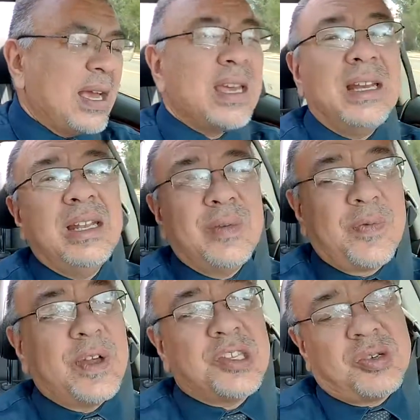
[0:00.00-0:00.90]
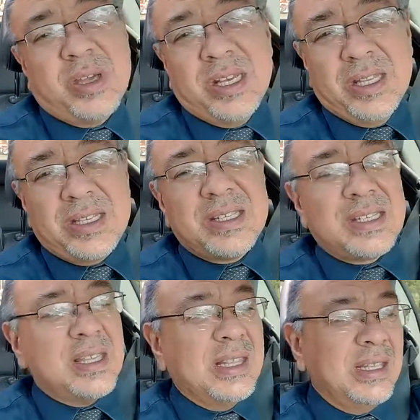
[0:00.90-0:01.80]
get a little frustrated, to
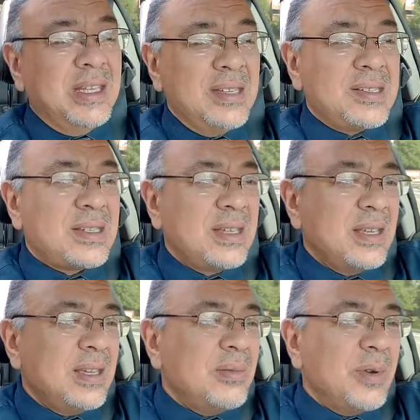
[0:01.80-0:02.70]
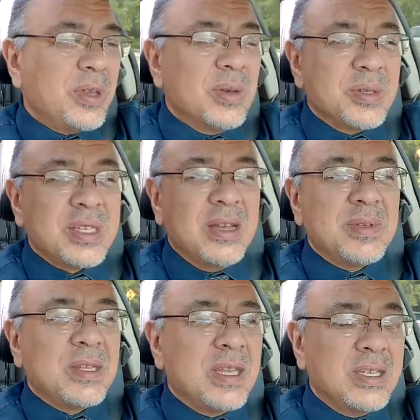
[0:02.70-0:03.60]
say the least, with those
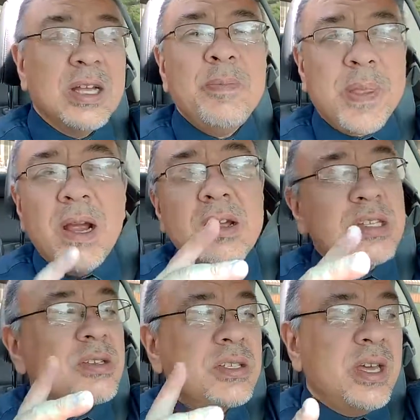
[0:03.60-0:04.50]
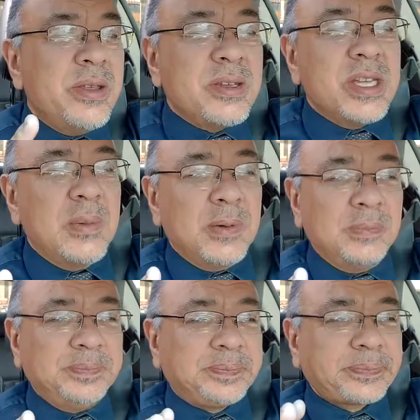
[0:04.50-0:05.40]
types of things. Here's another example.